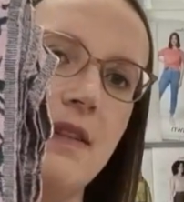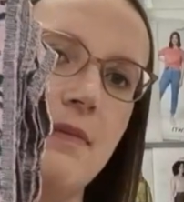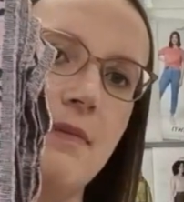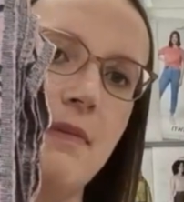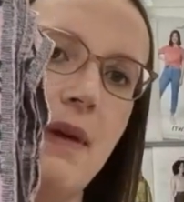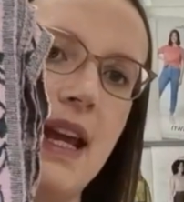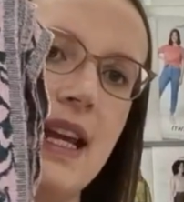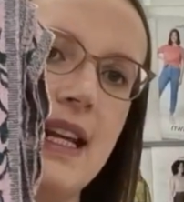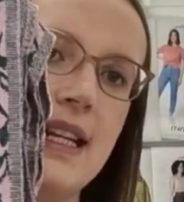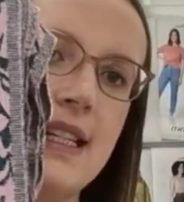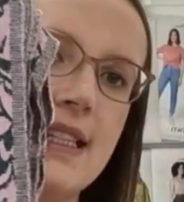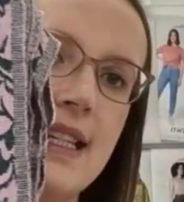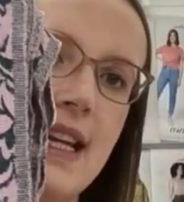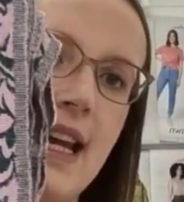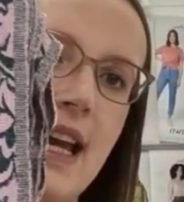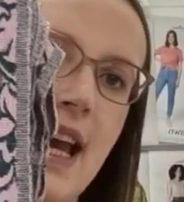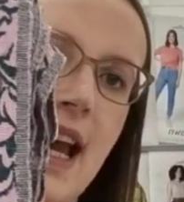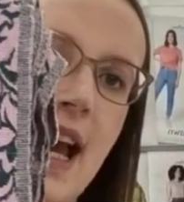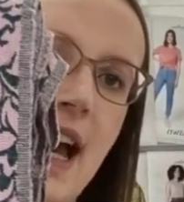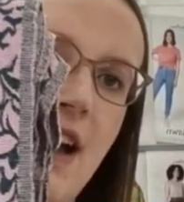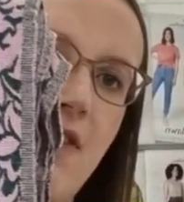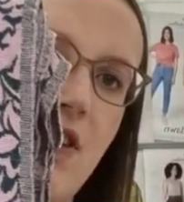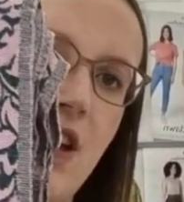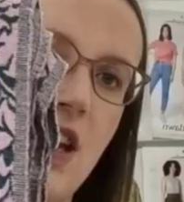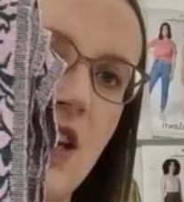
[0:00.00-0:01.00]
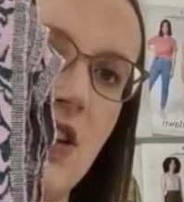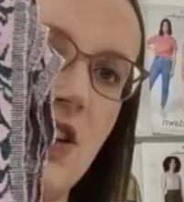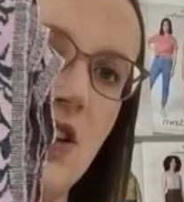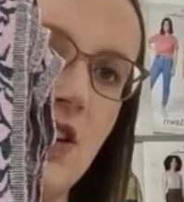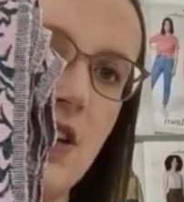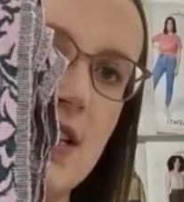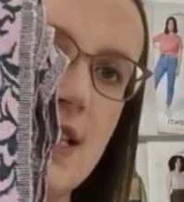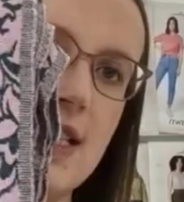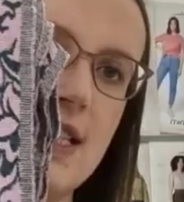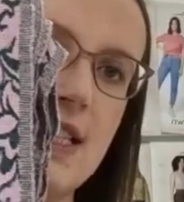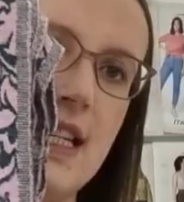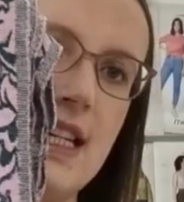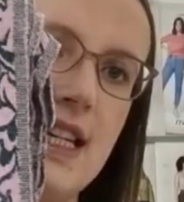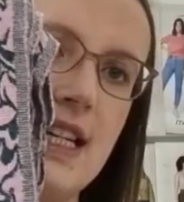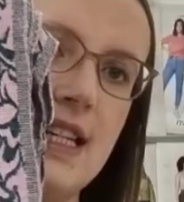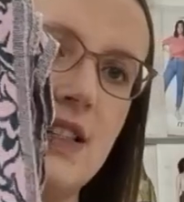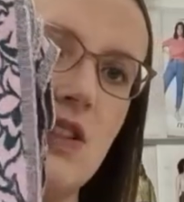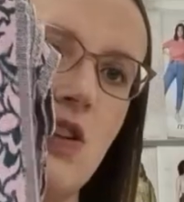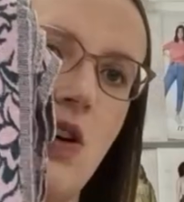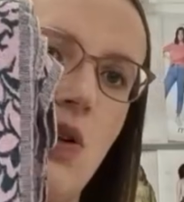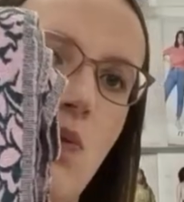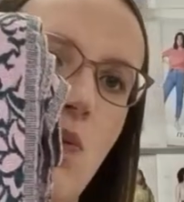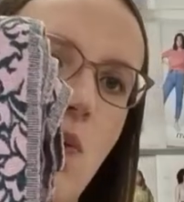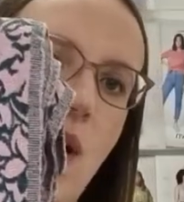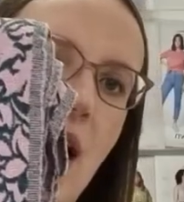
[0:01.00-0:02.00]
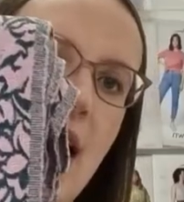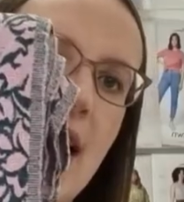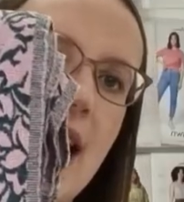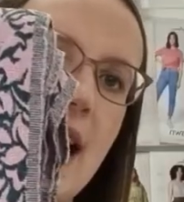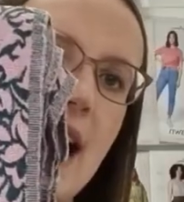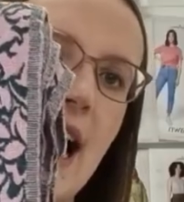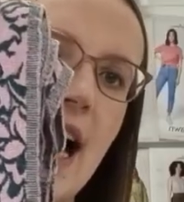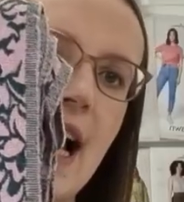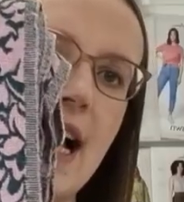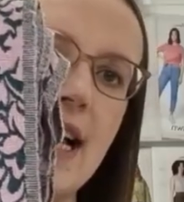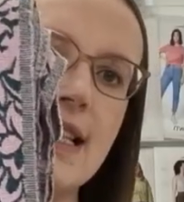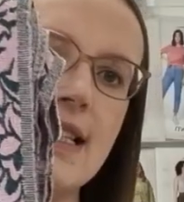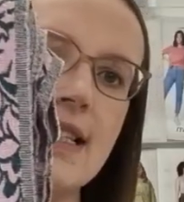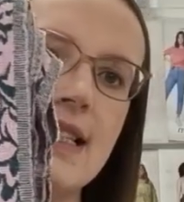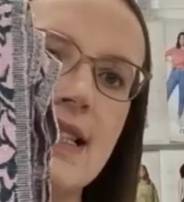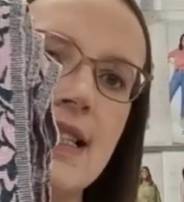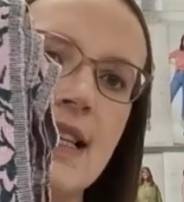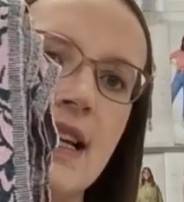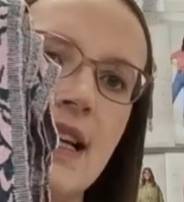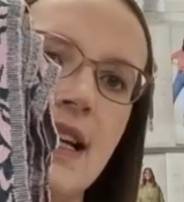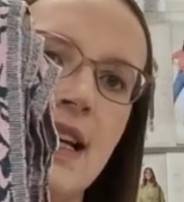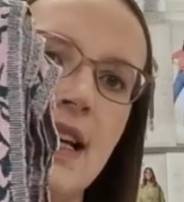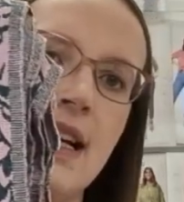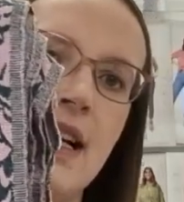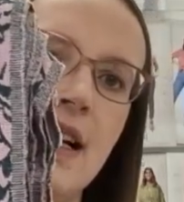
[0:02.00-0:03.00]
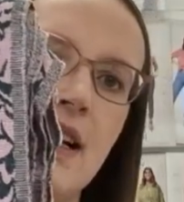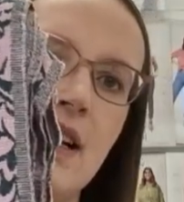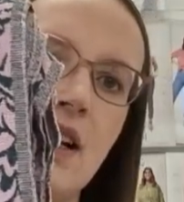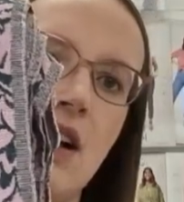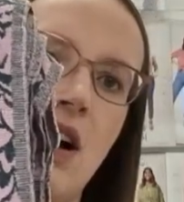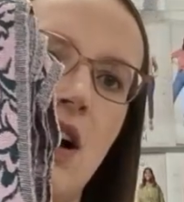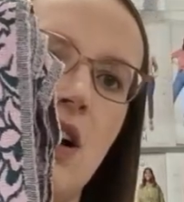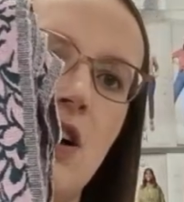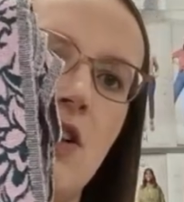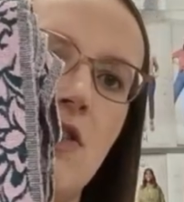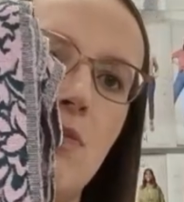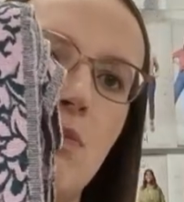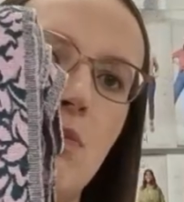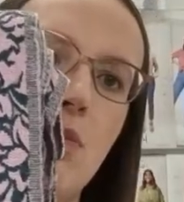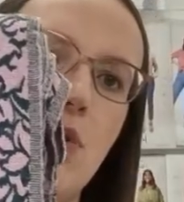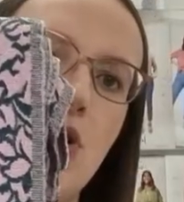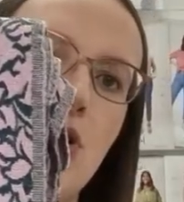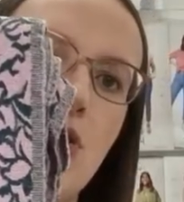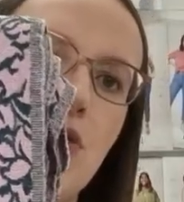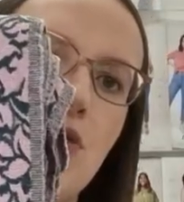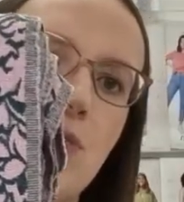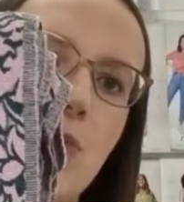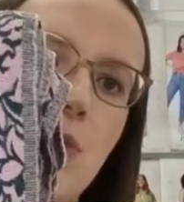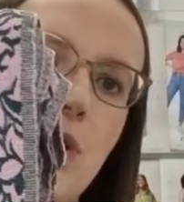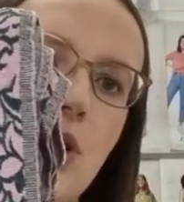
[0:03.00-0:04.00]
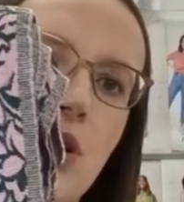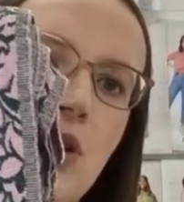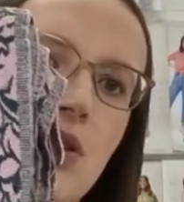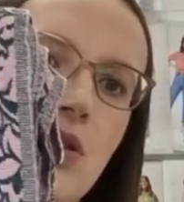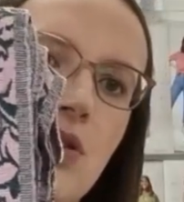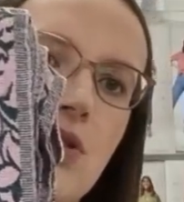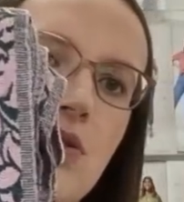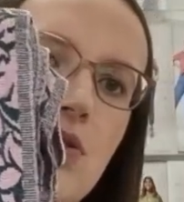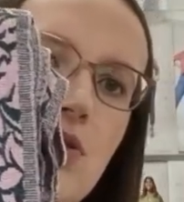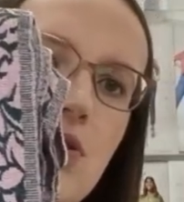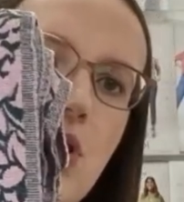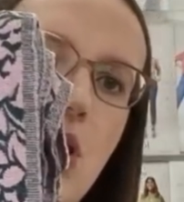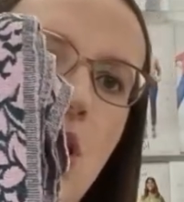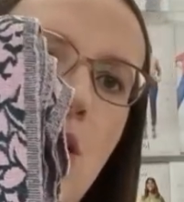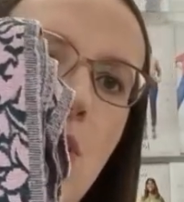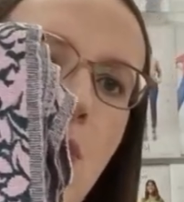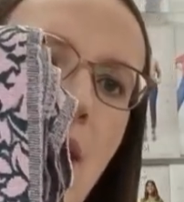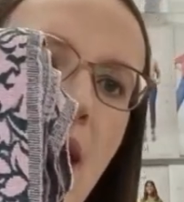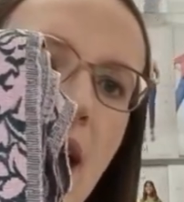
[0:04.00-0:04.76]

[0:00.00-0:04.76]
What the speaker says: that makes it heavier. You can see it's got way less kind of movement to